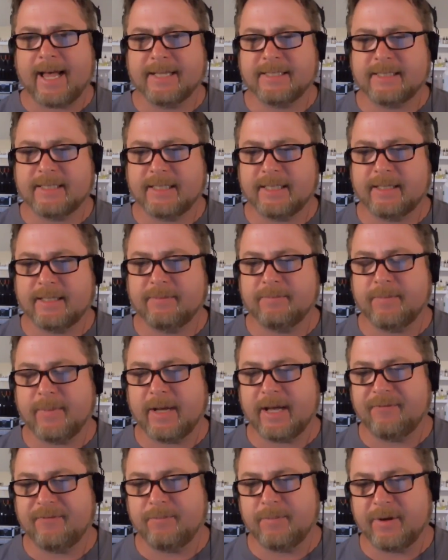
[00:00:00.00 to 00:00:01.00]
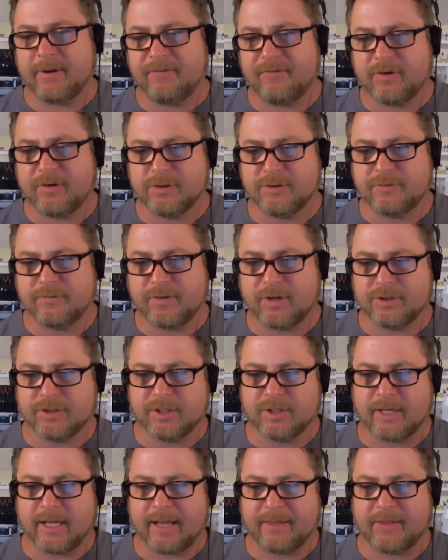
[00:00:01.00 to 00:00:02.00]
did my first
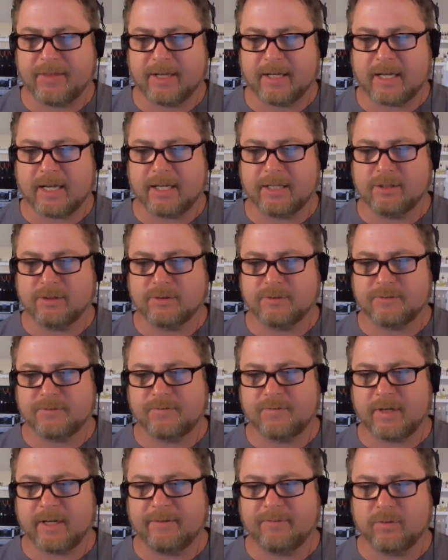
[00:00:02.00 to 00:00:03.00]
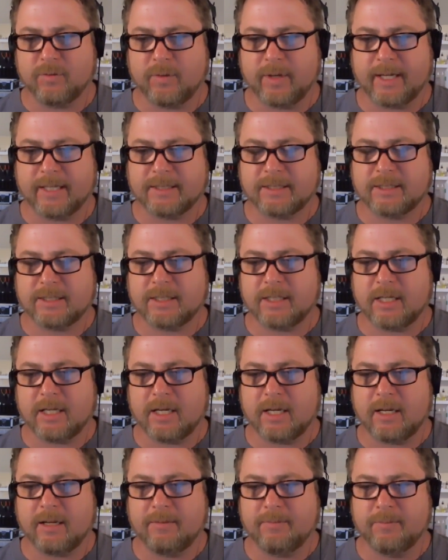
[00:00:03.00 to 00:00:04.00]
version. I think I used Flavor West
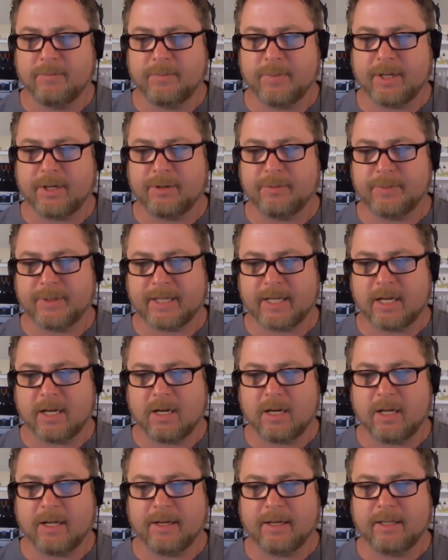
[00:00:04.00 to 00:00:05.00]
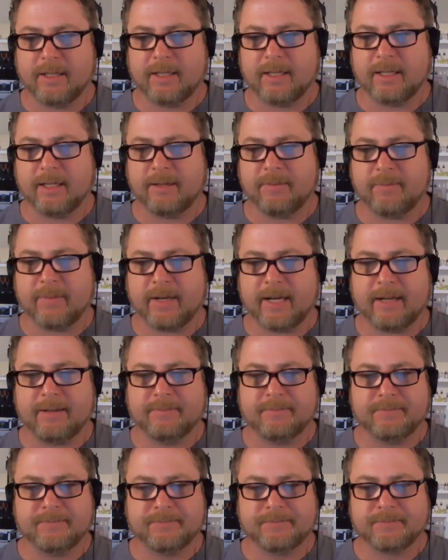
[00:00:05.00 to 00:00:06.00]
butter pecan in my
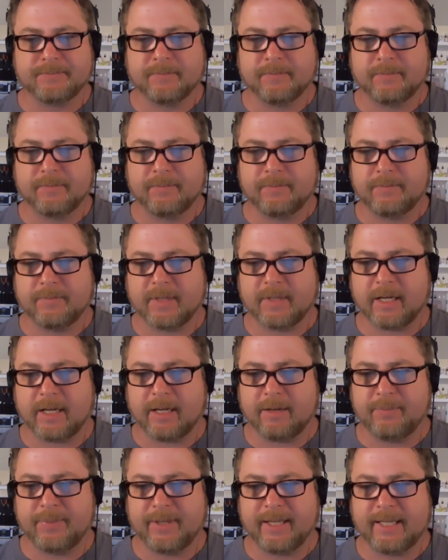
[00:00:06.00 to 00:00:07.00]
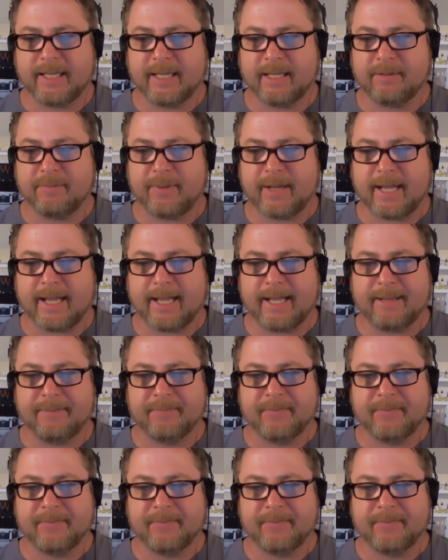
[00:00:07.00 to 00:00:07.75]
pecan pie.